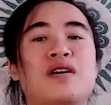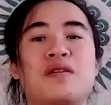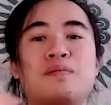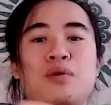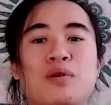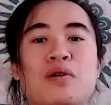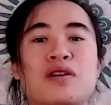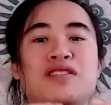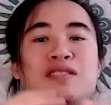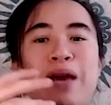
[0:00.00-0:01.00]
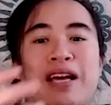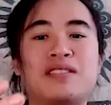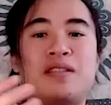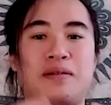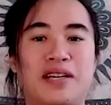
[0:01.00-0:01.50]
The more space
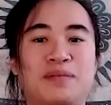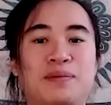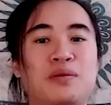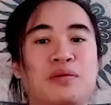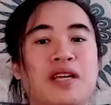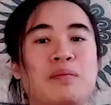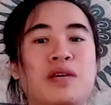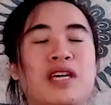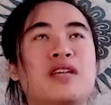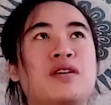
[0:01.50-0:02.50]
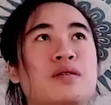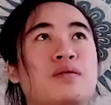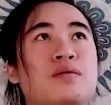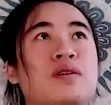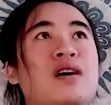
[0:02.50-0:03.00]
there is between me and
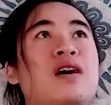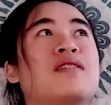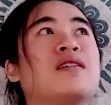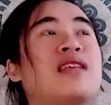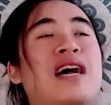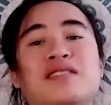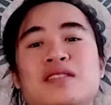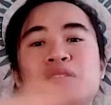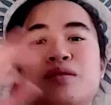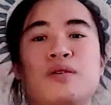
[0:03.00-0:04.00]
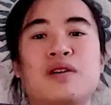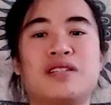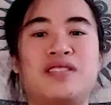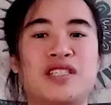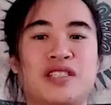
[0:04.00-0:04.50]
you, the less your
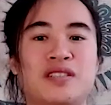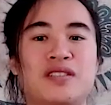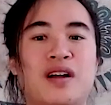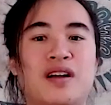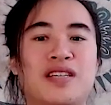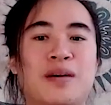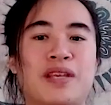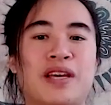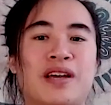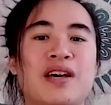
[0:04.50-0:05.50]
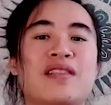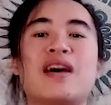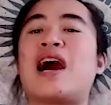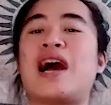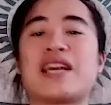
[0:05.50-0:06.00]
decisions are something
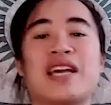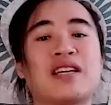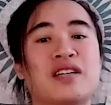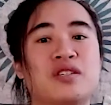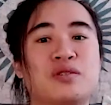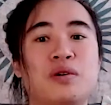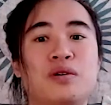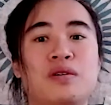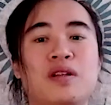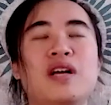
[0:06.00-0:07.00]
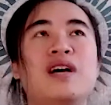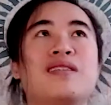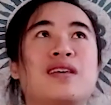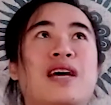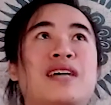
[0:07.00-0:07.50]
that I can control,
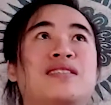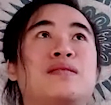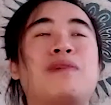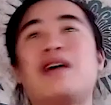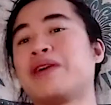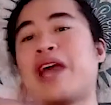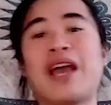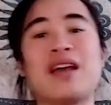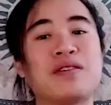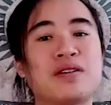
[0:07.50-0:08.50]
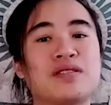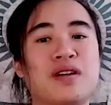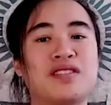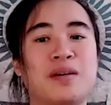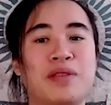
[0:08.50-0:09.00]
the less my behaviors are
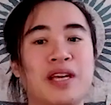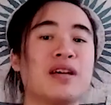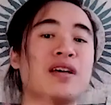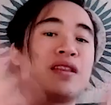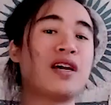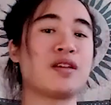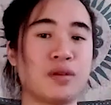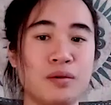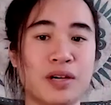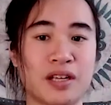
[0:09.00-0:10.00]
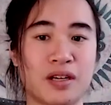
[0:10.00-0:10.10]
something that you can